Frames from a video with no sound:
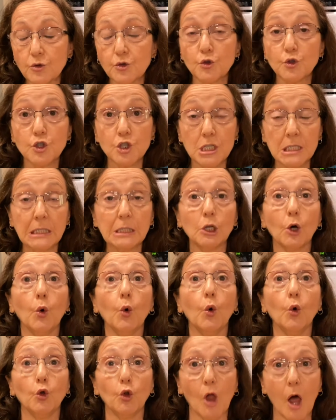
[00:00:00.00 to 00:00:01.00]
You just need a
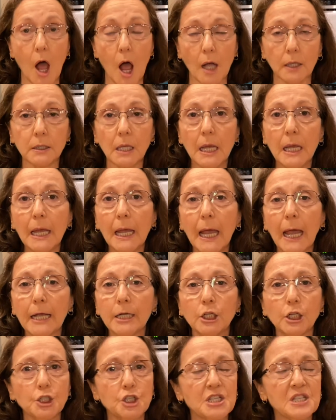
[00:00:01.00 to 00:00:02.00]
whole lot.
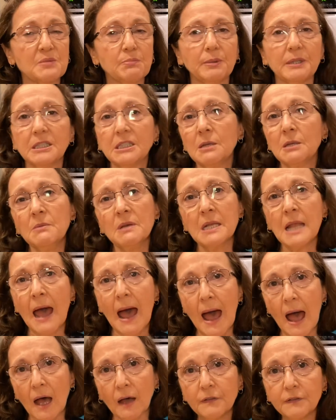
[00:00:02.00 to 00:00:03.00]
And I just split them in
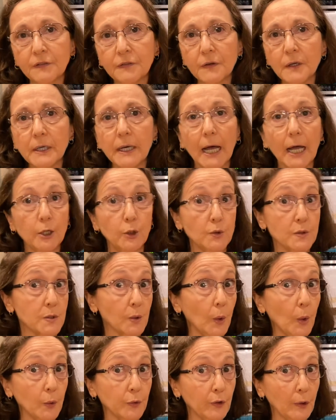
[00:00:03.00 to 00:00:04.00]
half. I use the
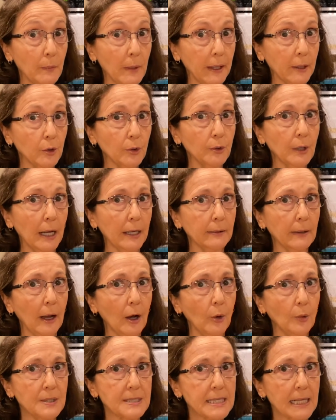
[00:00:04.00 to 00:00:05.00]
whole tomato. I
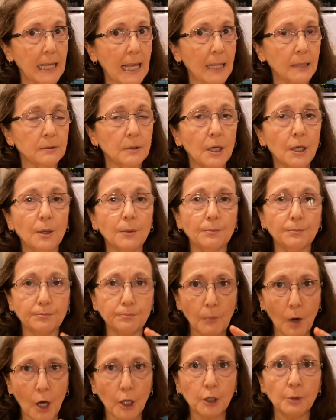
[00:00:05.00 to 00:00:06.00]
always, again,
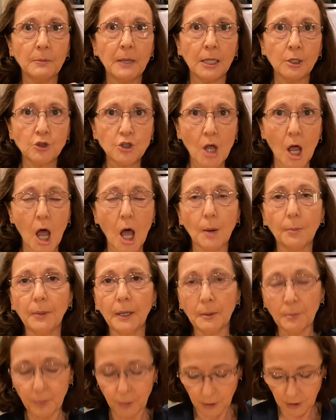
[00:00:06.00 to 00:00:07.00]
bottom and top,
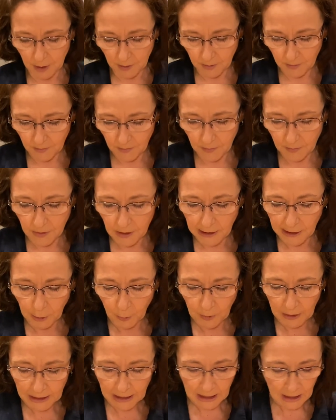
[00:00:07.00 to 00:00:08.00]
and put the
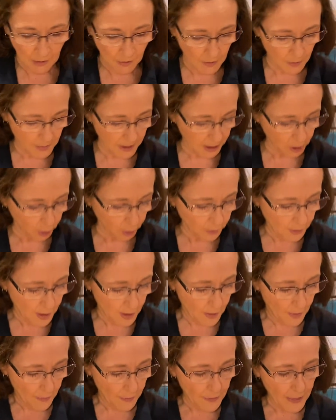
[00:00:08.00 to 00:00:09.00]
linguine in the middle.
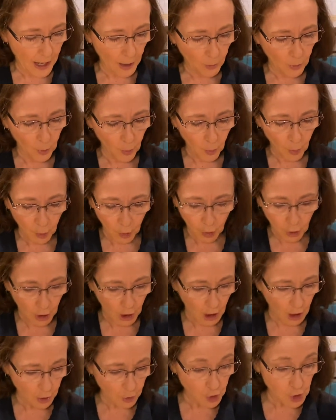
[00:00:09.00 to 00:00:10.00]
That will work
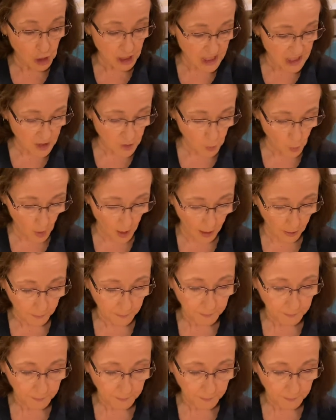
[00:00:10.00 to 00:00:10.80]
just as well.